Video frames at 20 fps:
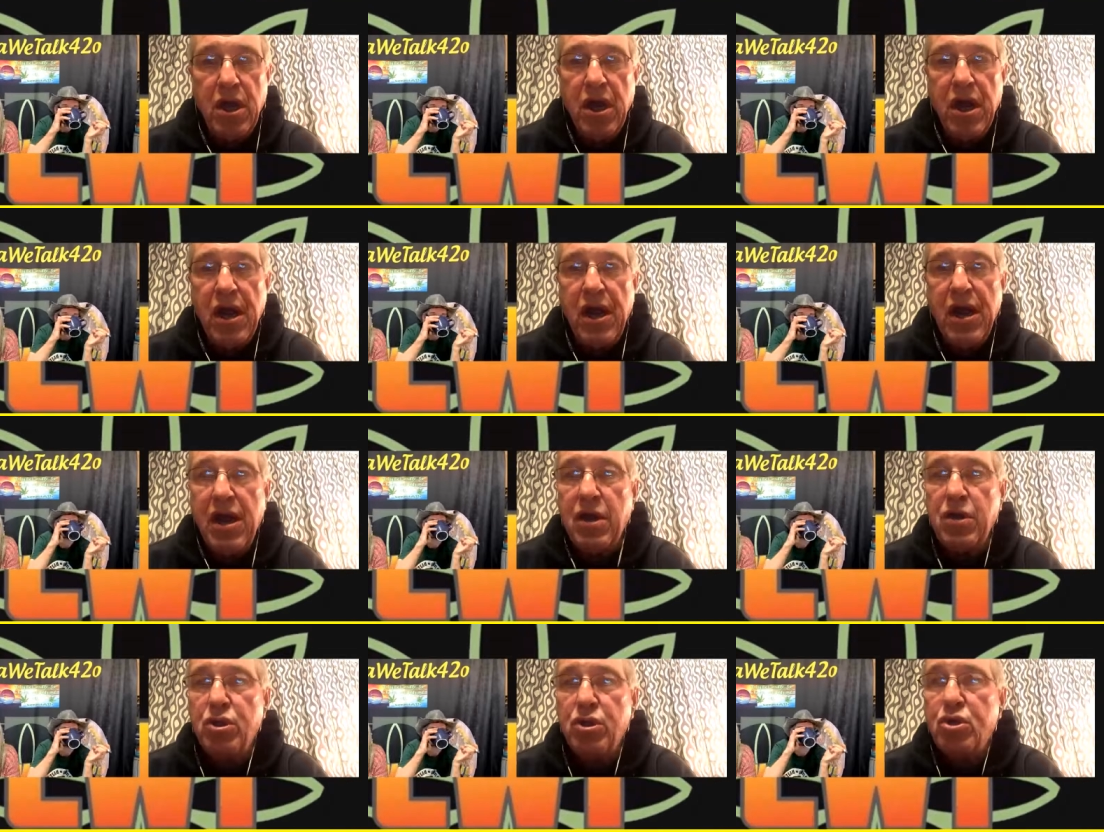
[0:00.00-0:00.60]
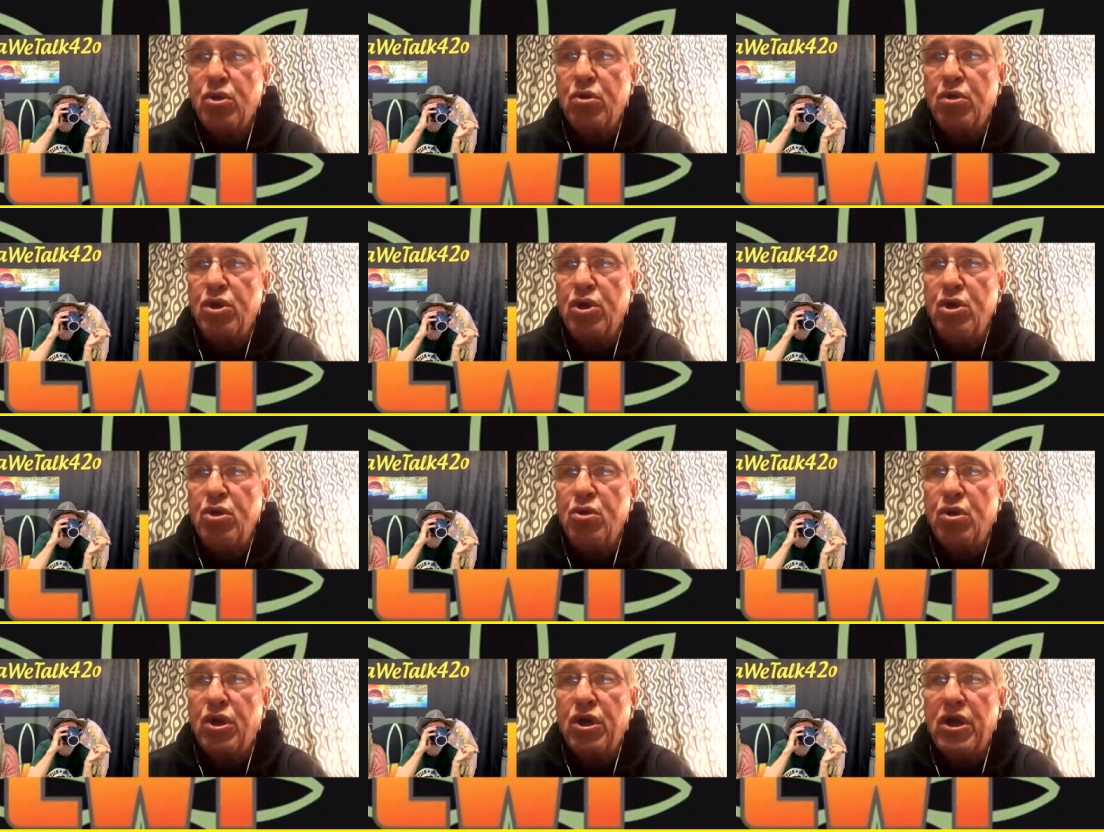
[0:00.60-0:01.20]
And so you
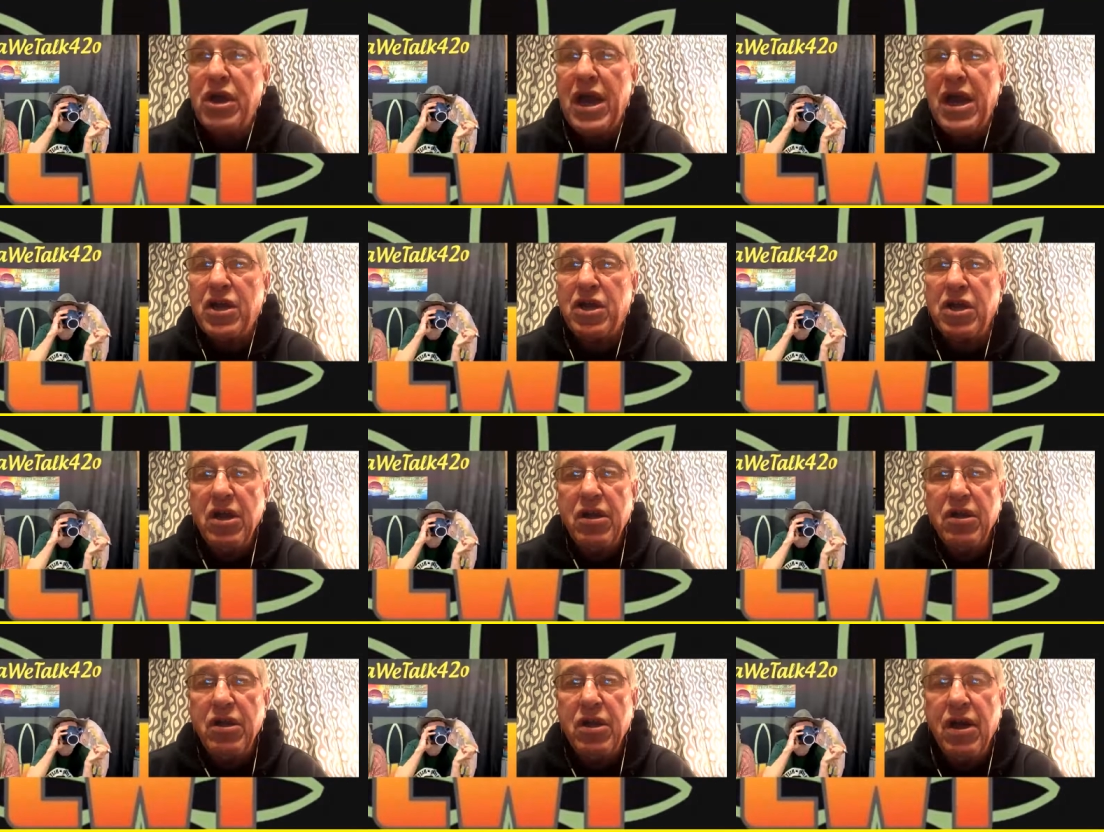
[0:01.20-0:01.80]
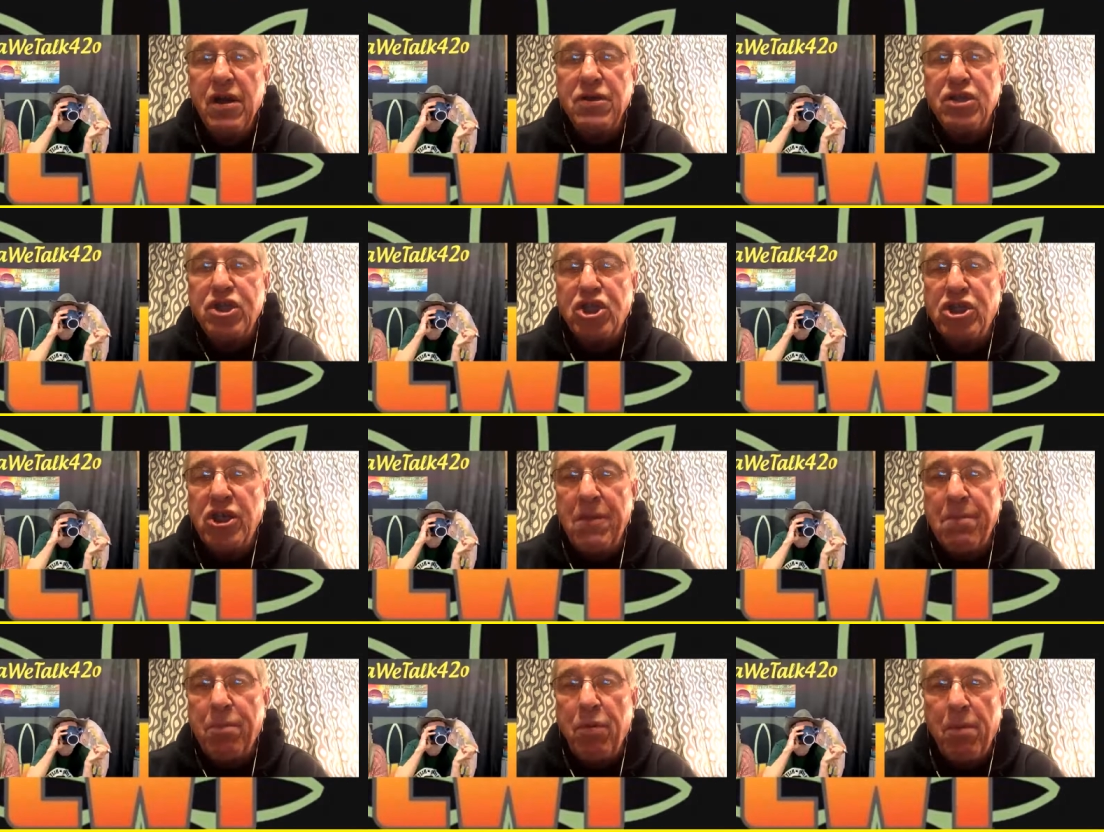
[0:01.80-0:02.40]
could act, a
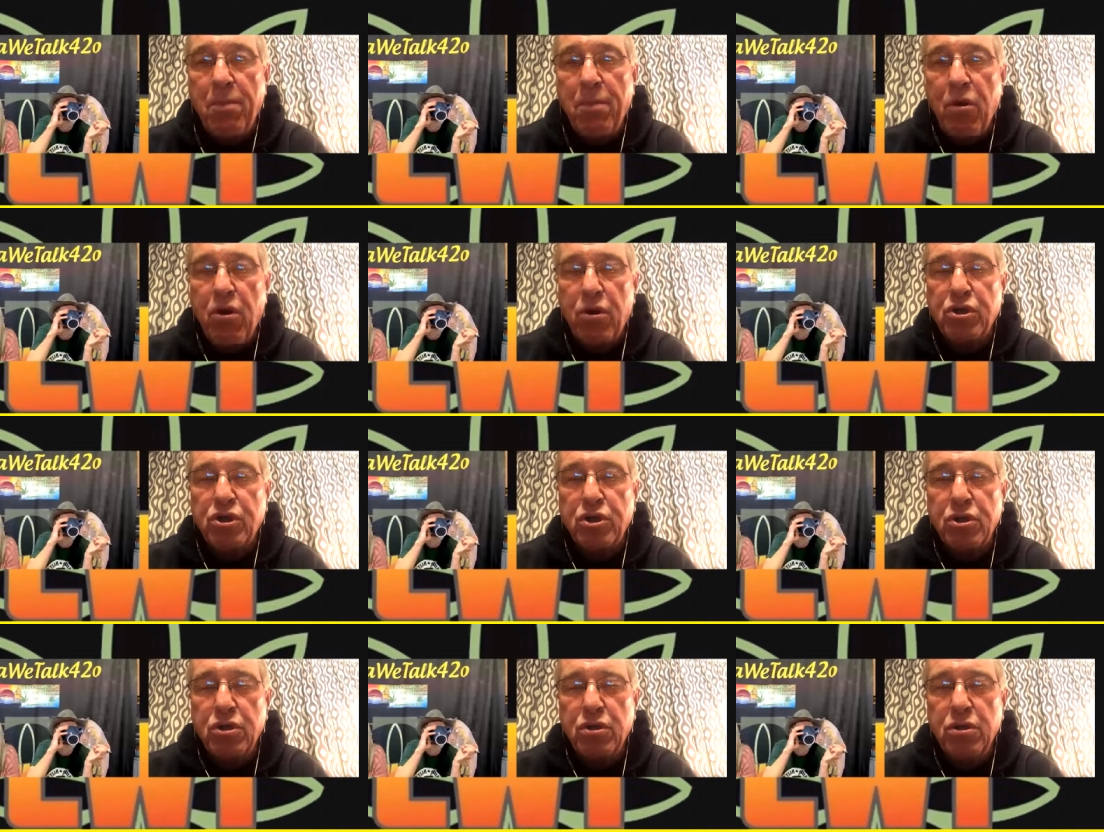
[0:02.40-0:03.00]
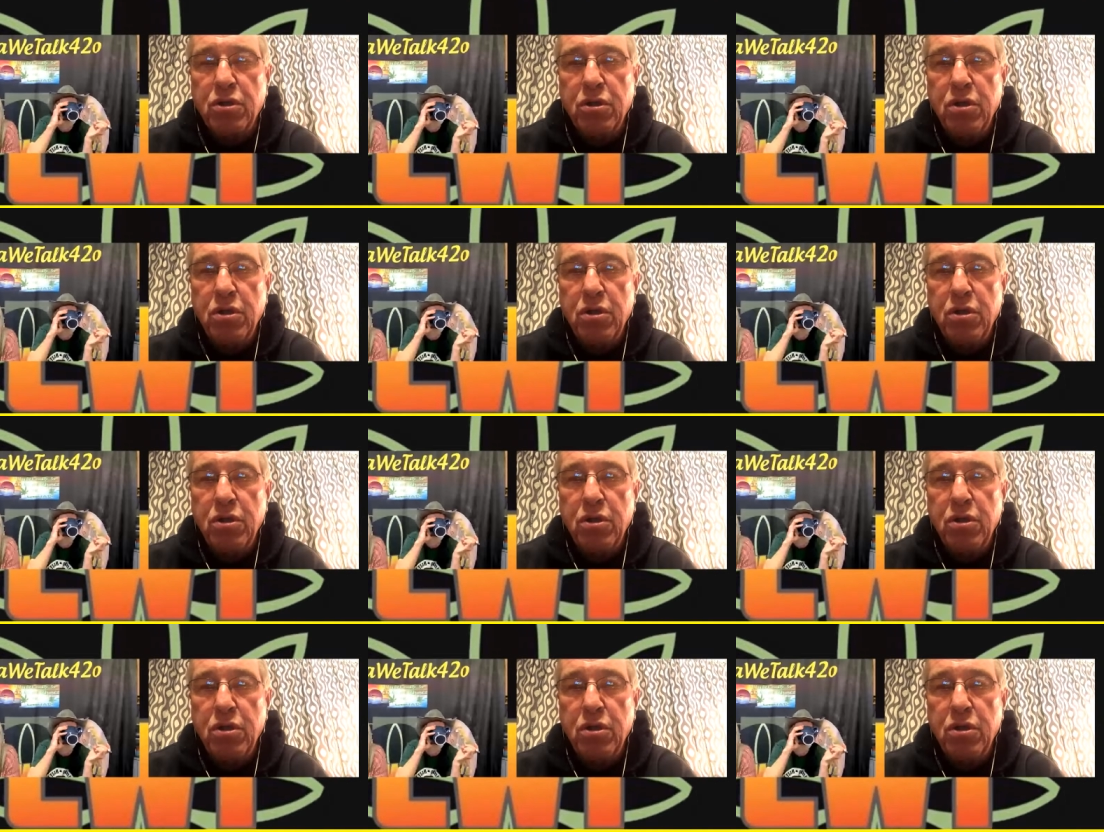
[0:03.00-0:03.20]
simple person